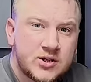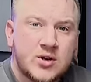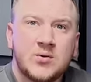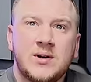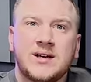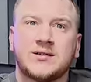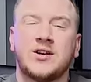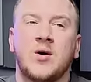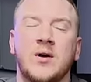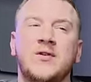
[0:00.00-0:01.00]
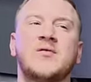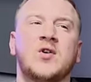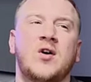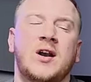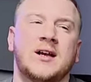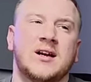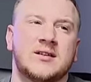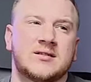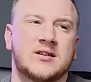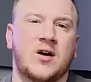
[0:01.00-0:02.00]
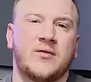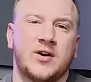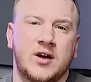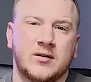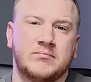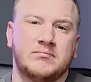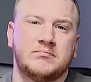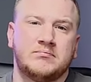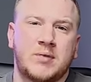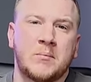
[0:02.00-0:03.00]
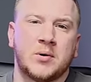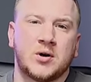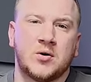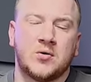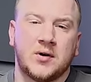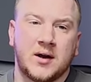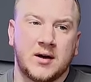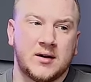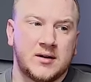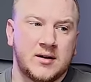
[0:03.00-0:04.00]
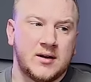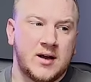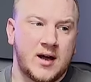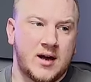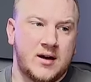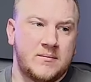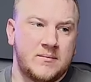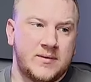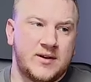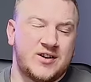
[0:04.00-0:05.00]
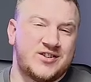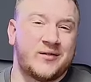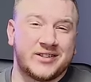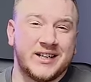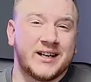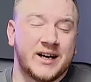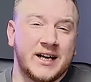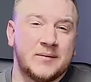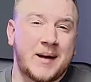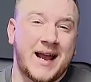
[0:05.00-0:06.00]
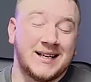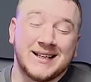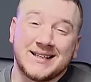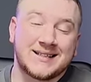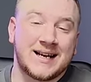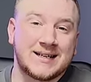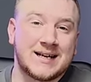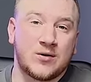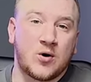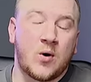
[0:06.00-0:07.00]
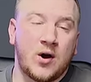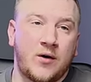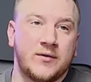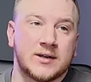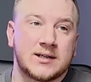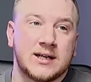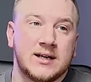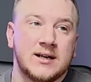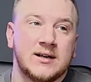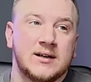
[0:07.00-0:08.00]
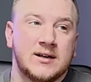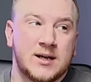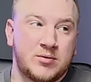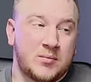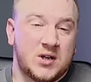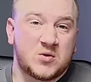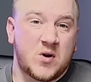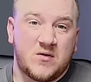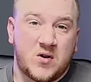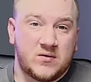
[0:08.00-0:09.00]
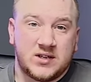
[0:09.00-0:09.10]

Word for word: So yes and no, if you've got like a scuff on a bumper corner that is obviously going to need paint and it stands out quite obviously, it probably is worthwhile.